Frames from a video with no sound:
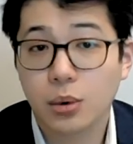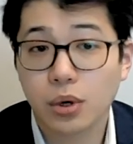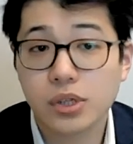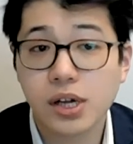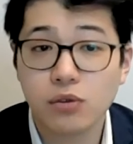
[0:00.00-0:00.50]
There
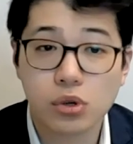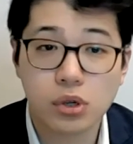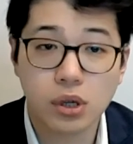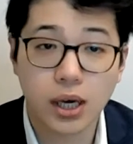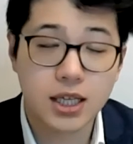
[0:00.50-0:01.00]
were
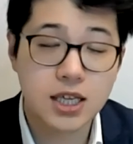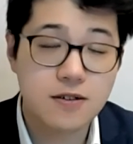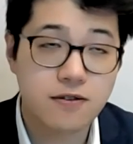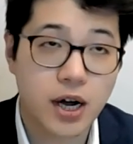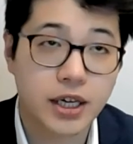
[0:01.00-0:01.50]
several
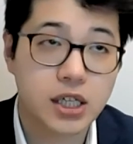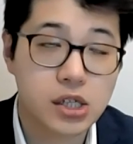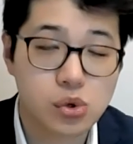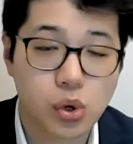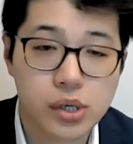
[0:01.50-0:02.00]
key
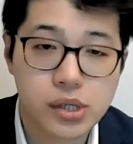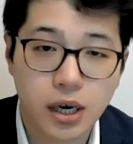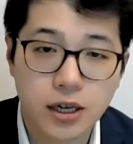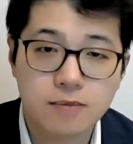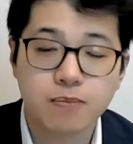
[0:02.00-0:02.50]
findings to our
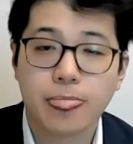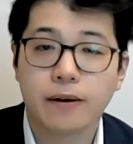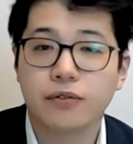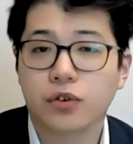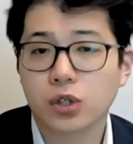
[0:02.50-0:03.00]
study.
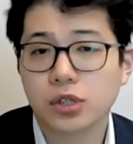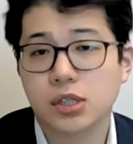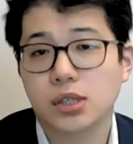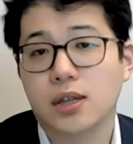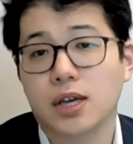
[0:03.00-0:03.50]

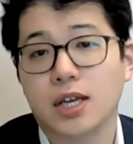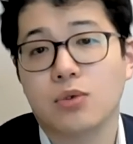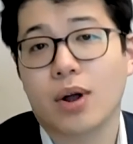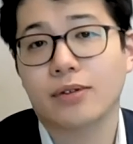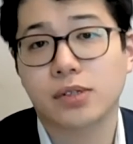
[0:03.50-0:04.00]
First, the
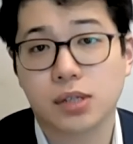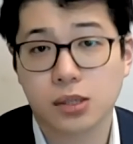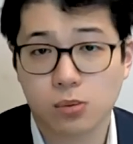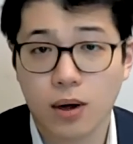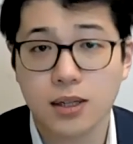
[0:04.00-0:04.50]
EREFS,
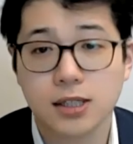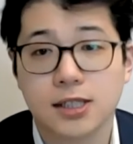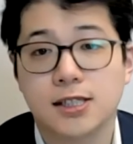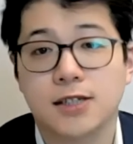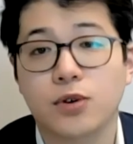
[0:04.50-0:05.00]
as well
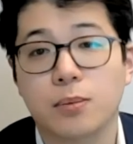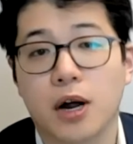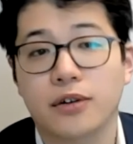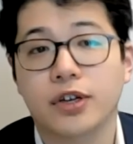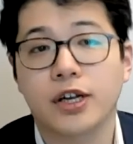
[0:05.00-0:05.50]
as its different
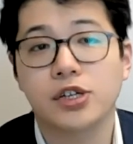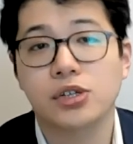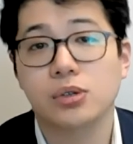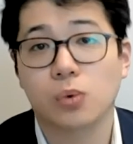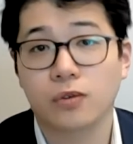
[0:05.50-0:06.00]

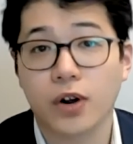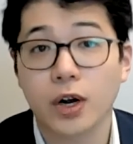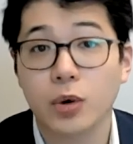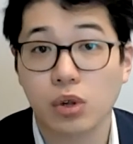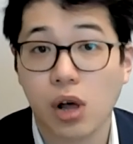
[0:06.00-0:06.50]
modifications, were
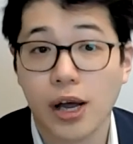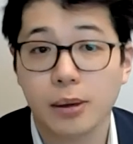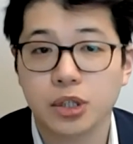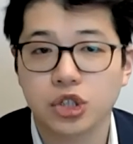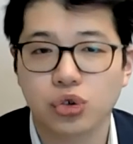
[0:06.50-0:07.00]
very
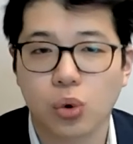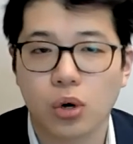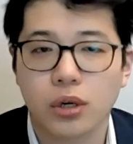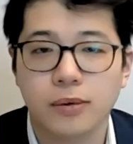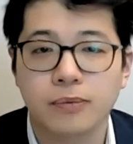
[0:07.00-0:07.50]
reliably
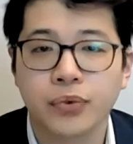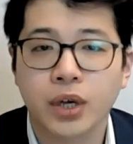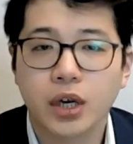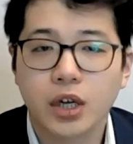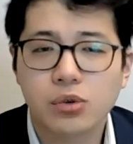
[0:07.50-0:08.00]
scored.
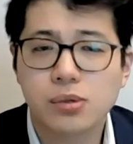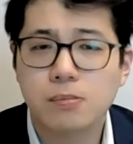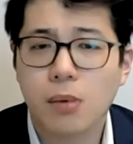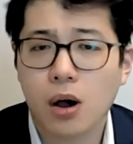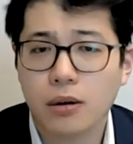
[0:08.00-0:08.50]
There's
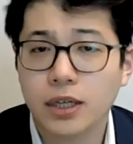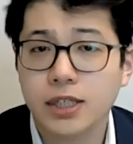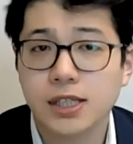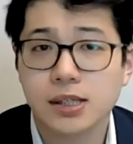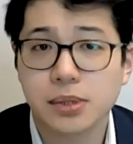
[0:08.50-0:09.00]

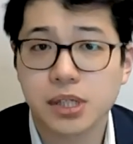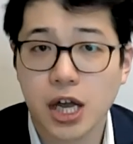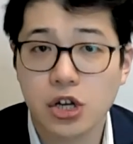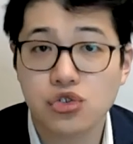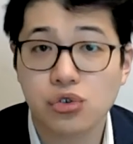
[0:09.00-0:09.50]
moderate to
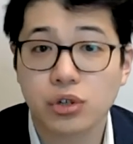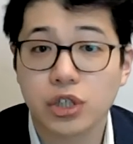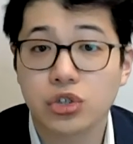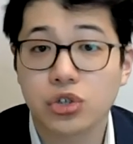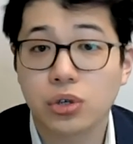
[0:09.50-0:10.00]
substantial
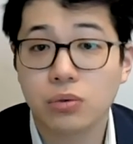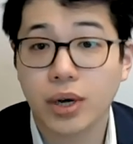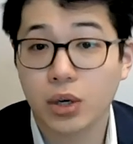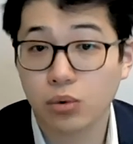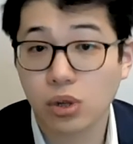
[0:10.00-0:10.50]

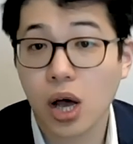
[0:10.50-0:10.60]
inter-rater